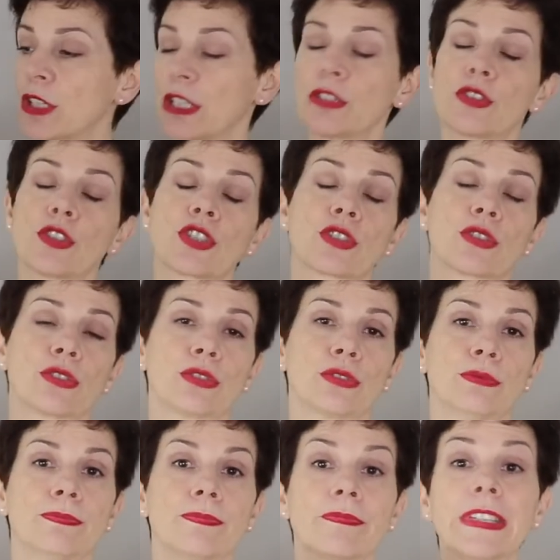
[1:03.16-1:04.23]
going to show
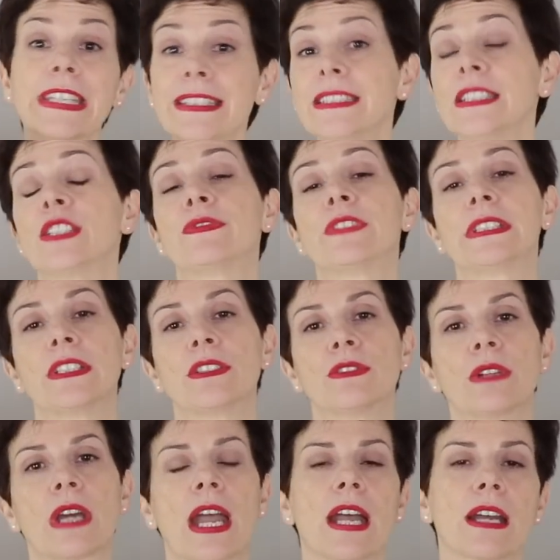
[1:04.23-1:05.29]
you in this
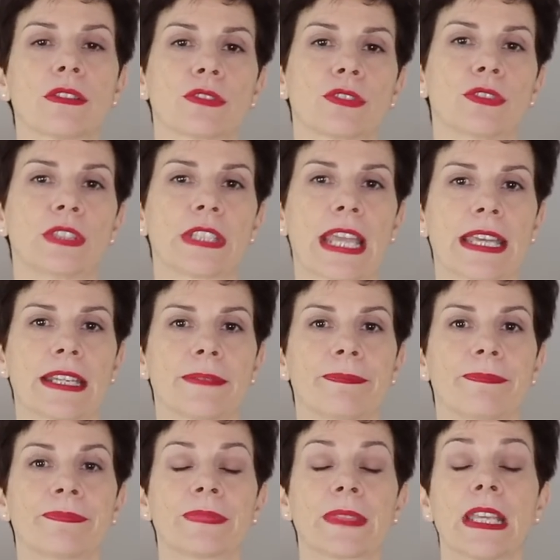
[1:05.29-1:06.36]
video how you can
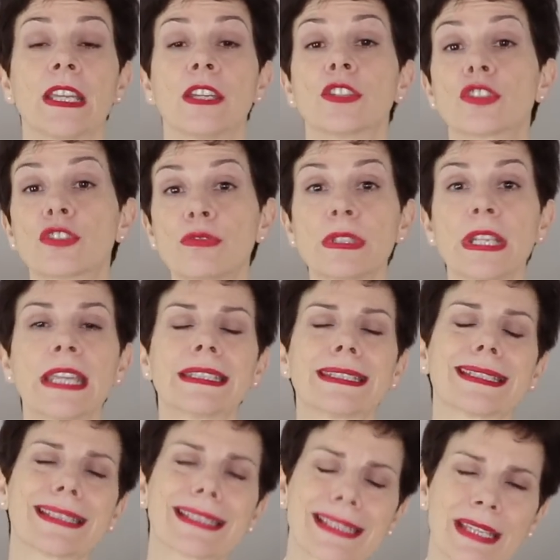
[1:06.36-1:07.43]

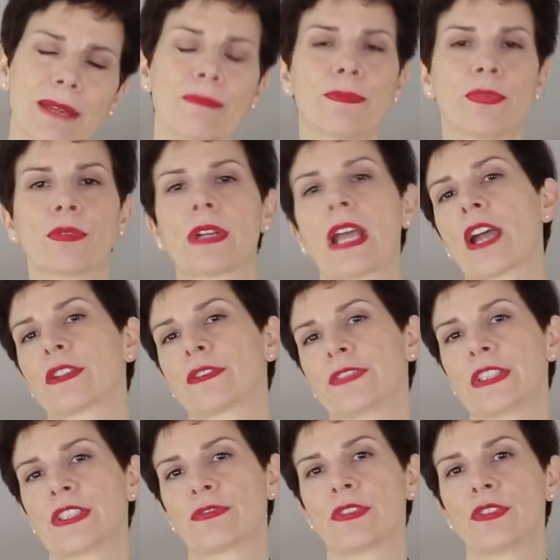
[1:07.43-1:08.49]
create simple
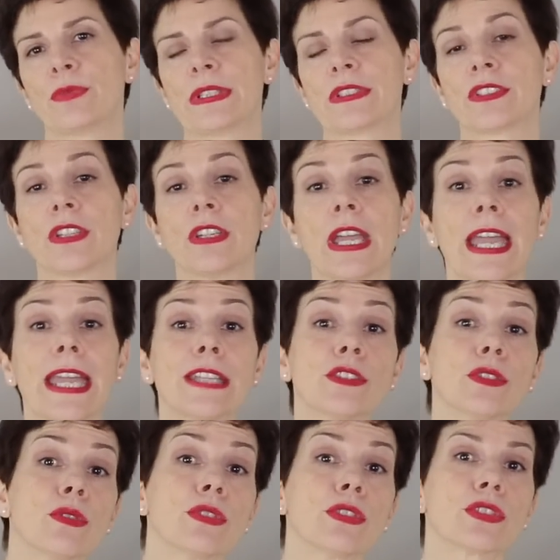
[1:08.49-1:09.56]
outfits for the winter and
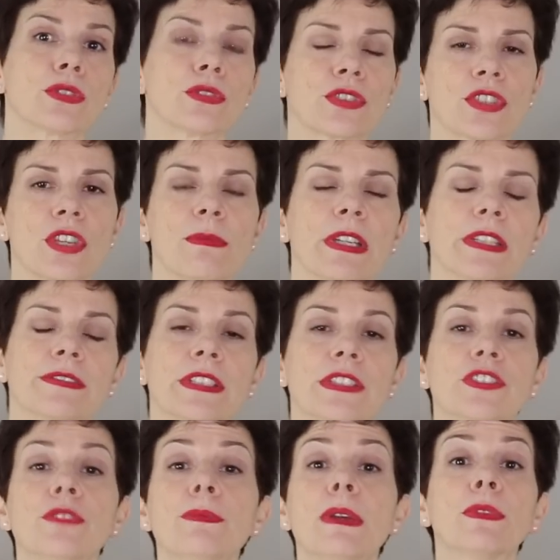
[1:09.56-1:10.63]
also some
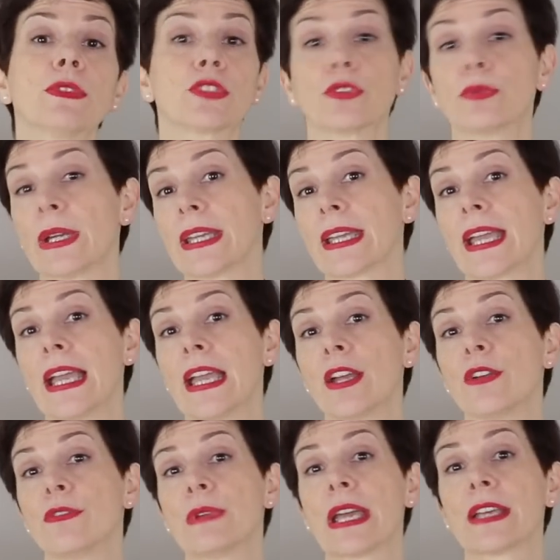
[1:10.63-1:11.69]
outfits you may want to wear
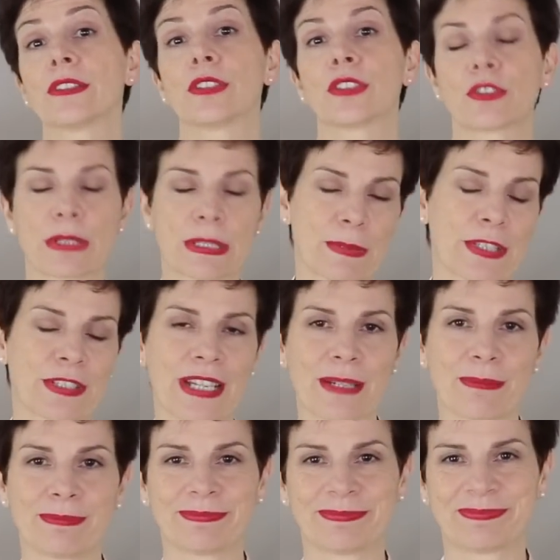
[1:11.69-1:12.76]
around the Christmas
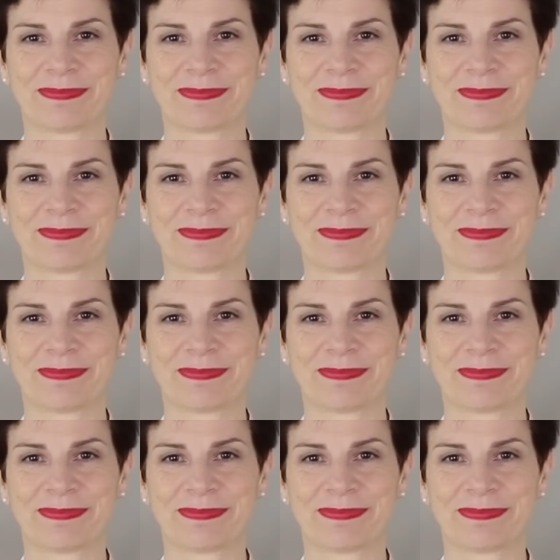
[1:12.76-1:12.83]
time.